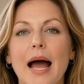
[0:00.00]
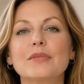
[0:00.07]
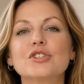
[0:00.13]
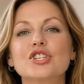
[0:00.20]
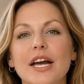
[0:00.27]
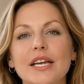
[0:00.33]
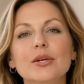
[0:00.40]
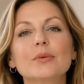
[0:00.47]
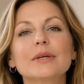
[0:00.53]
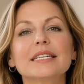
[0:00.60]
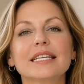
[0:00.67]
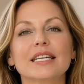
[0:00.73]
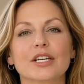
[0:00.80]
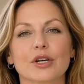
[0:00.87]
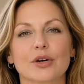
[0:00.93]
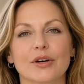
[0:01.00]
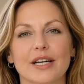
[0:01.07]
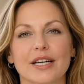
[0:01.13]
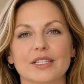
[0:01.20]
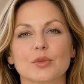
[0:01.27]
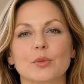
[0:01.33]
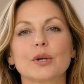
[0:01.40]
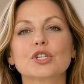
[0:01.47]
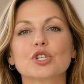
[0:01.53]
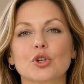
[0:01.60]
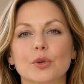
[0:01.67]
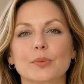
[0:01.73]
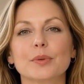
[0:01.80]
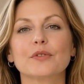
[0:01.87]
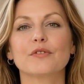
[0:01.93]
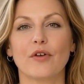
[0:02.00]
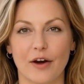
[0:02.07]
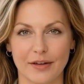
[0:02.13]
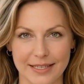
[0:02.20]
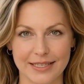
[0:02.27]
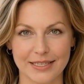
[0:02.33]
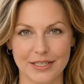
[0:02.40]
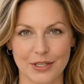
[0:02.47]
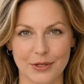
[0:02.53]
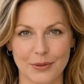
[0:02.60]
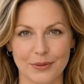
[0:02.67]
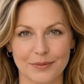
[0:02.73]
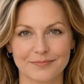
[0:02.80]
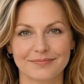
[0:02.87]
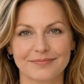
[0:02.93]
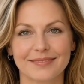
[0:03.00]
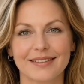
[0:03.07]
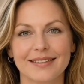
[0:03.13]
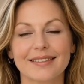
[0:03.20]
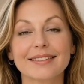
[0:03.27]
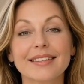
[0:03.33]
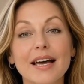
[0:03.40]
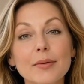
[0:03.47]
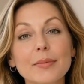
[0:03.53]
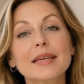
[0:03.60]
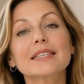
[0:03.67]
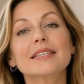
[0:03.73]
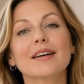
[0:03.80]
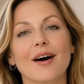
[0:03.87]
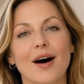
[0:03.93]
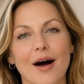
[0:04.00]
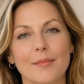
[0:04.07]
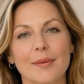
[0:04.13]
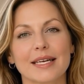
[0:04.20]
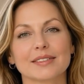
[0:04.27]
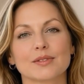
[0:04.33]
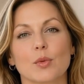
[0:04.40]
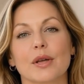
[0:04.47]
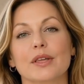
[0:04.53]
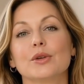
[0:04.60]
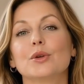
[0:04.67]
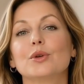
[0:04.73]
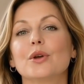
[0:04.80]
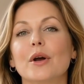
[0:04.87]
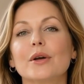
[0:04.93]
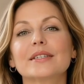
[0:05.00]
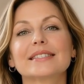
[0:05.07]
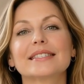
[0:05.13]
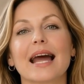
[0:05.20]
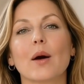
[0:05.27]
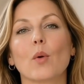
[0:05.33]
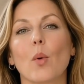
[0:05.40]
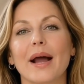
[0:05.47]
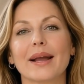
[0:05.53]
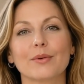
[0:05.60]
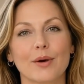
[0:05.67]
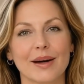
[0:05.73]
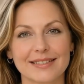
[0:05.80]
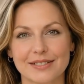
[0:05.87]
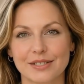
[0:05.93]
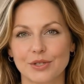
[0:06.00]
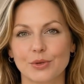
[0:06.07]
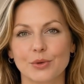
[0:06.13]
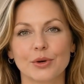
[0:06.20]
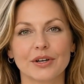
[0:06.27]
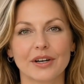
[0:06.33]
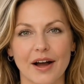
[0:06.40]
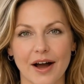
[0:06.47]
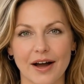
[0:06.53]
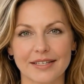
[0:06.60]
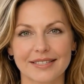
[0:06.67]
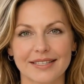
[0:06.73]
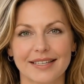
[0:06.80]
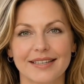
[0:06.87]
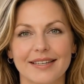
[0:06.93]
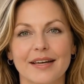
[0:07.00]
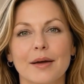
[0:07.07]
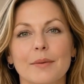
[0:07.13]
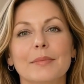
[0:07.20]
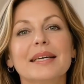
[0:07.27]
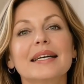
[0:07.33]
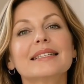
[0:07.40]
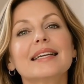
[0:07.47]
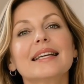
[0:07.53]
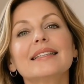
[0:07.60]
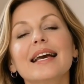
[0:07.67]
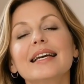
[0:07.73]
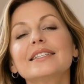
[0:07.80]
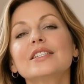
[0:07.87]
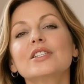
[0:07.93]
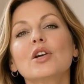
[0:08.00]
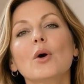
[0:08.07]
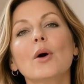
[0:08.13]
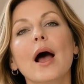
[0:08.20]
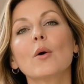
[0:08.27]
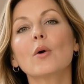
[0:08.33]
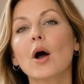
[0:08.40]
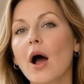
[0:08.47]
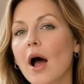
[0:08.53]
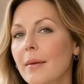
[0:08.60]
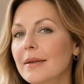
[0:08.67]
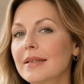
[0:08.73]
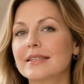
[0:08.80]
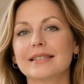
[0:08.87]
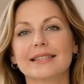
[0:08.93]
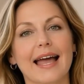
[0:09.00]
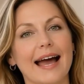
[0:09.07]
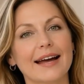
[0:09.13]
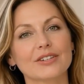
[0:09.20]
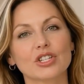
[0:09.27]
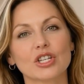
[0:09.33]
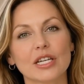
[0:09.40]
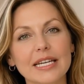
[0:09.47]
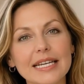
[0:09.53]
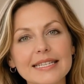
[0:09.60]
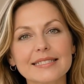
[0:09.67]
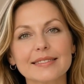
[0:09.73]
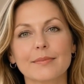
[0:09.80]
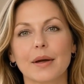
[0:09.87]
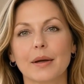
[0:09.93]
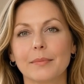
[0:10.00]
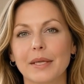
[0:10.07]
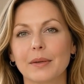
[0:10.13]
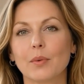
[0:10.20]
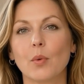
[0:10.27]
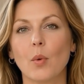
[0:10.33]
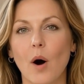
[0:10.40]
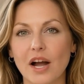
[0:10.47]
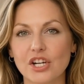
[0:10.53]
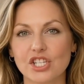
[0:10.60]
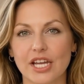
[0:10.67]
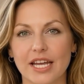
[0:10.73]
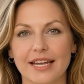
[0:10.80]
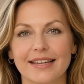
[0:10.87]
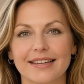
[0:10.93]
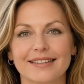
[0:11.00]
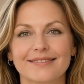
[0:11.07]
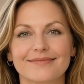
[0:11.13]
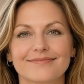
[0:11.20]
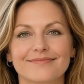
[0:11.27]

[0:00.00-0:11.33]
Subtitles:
I'm genuinely curious which group you fall into. Tell me in the comments whether you notice that white residue or not, because I'd like to know how common this actually is among people watching.